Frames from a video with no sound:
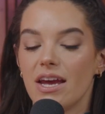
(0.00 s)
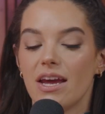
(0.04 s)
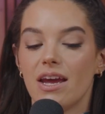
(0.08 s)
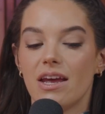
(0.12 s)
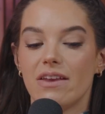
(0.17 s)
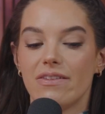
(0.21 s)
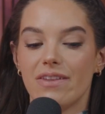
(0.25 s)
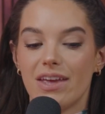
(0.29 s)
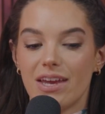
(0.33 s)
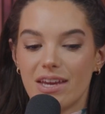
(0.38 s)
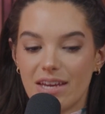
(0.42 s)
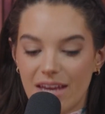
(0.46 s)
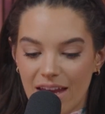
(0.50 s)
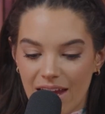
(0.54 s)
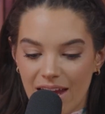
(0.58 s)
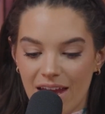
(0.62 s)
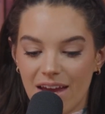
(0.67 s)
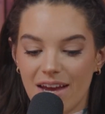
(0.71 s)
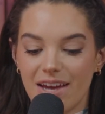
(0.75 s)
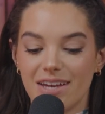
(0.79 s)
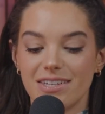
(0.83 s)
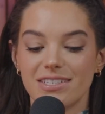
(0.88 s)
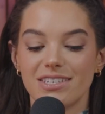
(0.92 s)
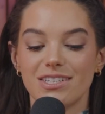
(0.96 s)
And they
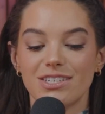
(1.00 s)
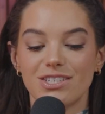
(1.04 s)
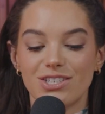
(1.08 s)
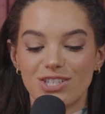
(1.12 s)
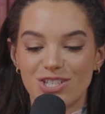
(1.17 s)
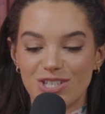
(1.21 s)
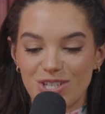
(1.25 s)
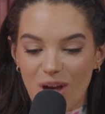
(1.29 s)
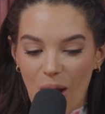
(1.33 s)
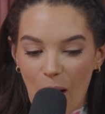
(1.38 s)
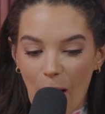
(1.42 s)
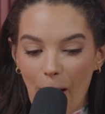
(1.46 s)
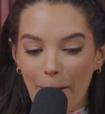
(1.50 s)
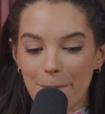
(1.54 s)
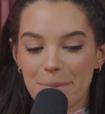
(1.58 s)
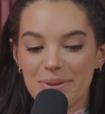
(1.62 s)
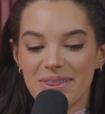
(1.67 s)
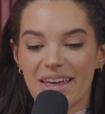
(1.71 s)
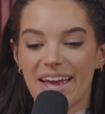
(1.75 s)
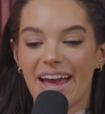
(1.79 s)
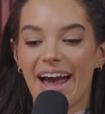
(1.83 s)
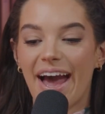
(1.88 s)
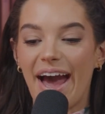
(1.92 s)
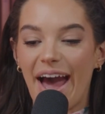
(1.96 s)
can't stop.
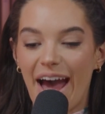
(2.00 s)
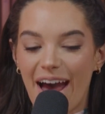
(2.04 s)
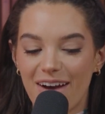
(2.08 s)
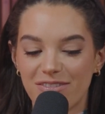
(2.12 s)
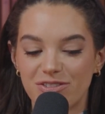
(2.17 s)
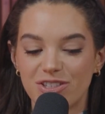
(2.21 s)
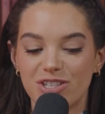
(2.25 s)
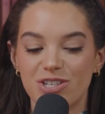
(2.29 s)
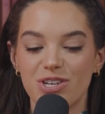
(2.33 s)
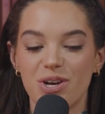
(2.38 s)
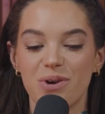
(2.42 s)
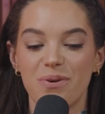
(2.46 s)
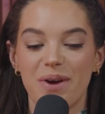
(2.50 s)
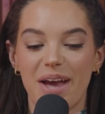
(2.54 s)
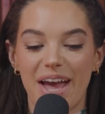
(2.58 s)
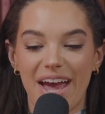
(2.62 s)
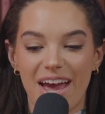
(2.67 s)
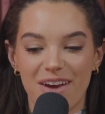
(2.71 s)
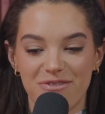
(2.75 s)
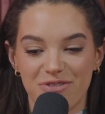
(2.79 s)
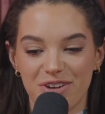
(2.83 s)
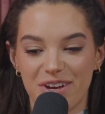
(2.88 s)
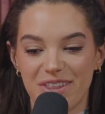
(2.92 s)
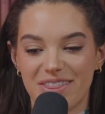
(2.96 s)
They have to know
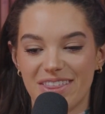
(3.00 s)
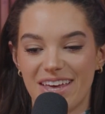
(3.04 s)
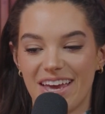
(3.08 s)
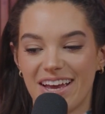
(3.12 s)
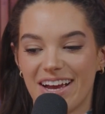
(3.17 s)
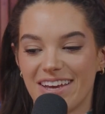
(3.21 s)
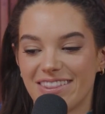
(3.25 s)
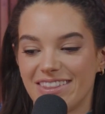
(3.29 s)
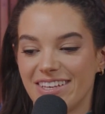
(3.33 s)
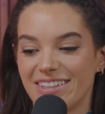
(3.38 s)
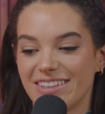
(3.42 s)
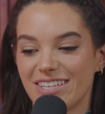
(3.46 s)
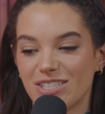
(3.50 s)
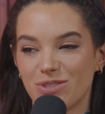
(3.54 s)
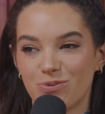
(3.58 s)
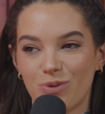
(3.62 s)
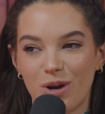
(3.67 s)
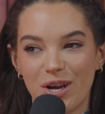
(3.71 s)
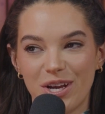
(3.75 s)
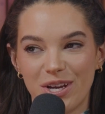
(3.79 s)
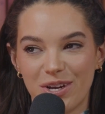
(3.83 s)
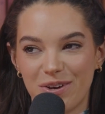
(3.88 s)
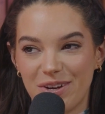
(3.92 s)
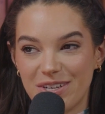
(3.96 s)
everything. I think that's
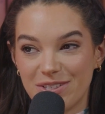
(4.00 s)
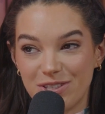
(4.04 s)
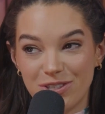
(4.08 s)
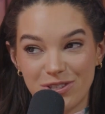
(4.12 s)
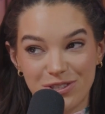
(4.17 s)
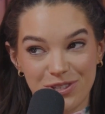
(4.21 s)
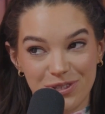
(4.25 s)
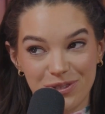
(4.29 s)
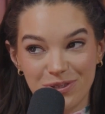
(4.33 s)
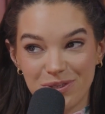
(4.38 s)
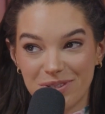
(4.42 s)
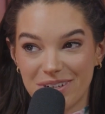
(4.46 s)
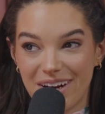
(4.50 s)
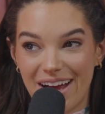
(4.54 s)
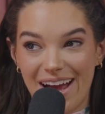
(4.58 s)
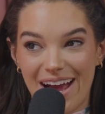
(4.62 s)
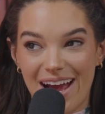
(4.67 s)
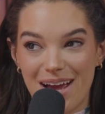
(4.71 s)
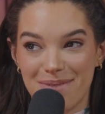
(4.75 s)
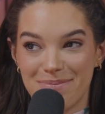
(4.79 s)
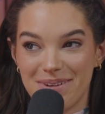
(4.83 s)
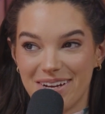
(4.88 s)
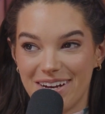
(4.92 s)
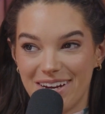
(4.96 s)
why you're into true
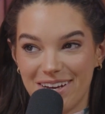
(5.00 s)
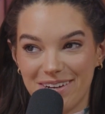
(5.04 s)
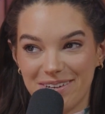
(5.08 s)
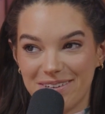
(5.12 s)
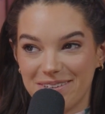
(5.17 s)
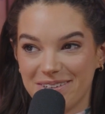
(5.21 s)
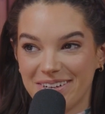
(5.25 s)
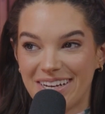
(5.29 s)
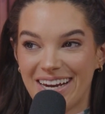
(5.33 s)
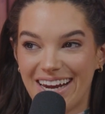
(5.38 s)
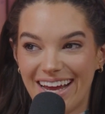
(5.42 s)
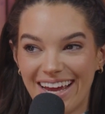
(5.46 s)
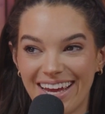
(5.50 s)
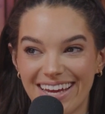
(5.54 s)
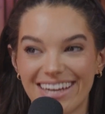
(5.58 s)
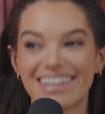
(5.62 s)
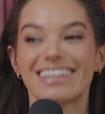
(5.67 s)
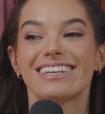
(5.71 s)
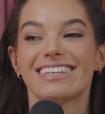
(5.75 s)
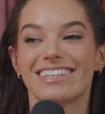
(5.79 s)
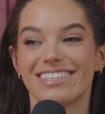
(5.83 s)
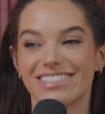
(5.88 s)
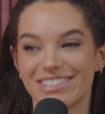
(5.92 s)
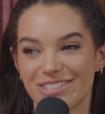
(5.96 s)
crime. Hello.
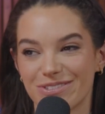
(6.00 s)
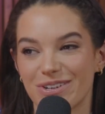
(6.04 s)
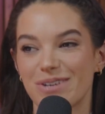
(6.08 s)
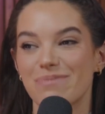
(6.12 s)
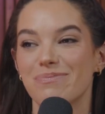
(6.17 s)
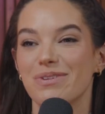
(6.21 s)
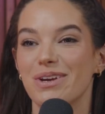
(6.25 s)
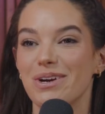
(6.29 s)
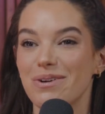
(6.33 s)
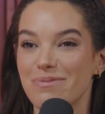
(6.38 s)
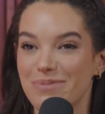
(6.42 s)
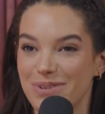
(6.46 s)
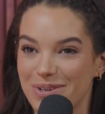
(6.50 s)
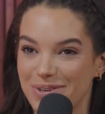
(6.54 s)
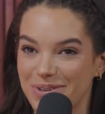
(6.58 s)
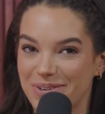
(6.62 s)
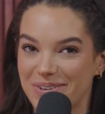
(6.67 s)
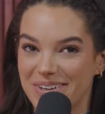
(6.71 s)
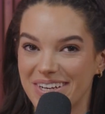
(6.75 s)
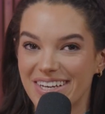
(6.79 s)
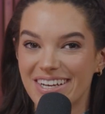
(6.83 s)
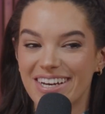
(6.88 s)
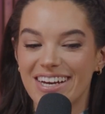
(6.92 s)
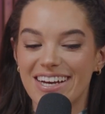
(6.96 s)
Like your Scorpio
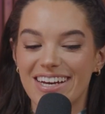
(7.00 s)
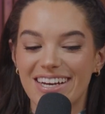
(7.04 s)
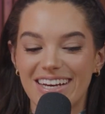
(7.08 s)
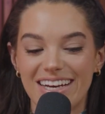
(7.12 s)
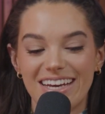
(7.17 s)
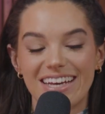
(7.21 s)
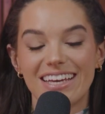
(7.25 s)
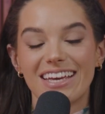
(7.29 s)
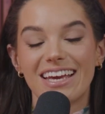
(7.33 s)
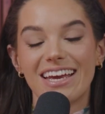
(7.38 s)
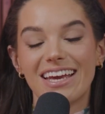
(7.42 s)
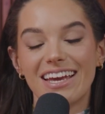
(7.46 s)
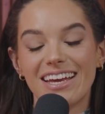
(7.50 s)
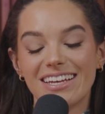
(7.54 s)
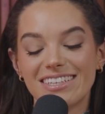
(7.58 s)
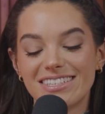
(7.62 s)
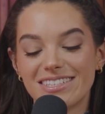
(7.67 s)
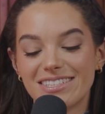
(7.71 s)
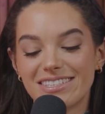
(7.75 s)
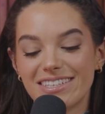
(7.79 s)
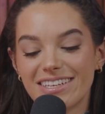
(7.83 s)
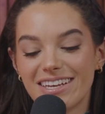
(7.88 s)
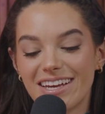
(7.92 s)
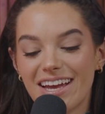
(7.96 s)
moon.
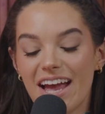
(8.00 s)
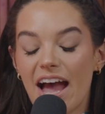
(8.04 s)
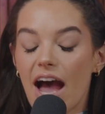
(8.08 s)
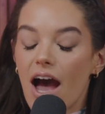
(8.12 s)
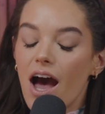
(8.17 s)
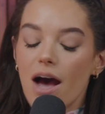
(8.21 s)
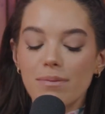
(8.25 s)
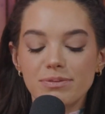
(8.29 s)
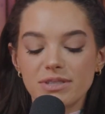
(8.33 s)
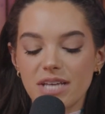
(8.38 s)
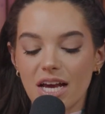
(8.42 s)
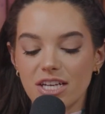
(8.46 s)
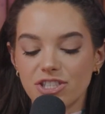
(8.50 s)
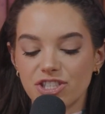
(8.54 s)
It's obsession.